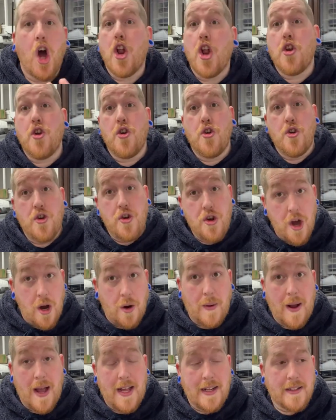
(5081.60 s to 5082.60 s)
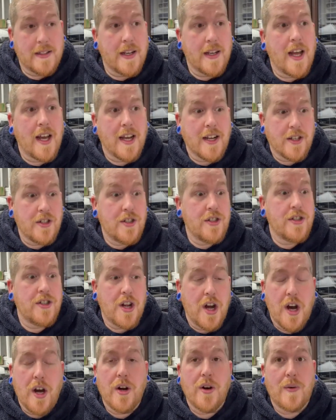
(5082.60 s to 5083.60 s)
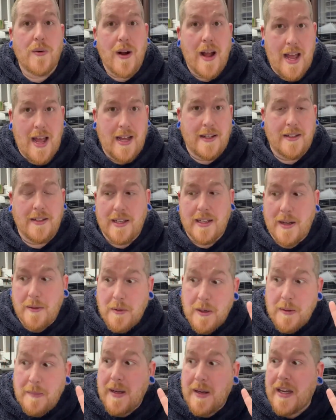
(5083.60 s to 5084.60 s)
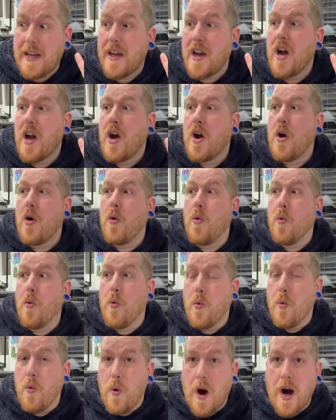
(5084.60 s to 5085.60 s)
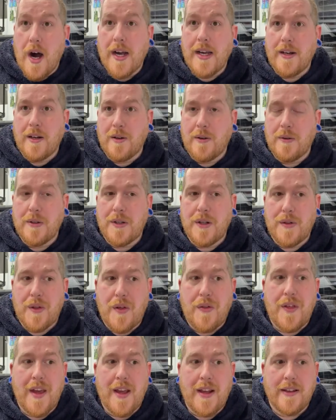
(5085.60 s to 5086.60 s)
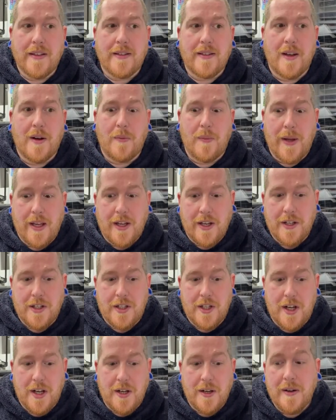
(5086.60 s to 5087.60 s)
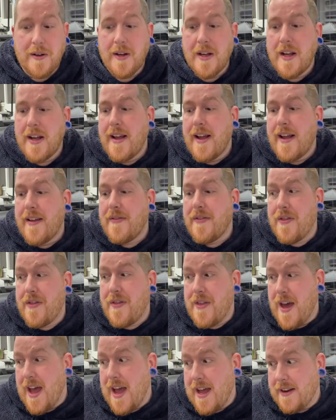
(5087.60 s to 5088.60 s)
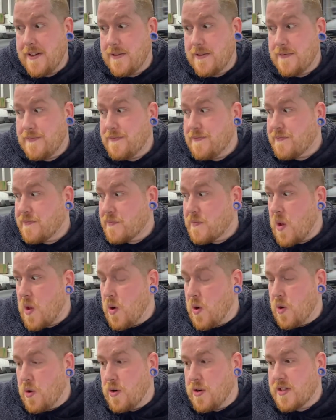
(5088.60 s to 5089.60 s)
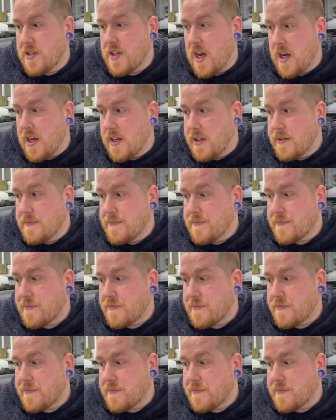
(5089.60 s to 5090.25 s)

no end, like no end. It would be wild the things that we could do. Then also,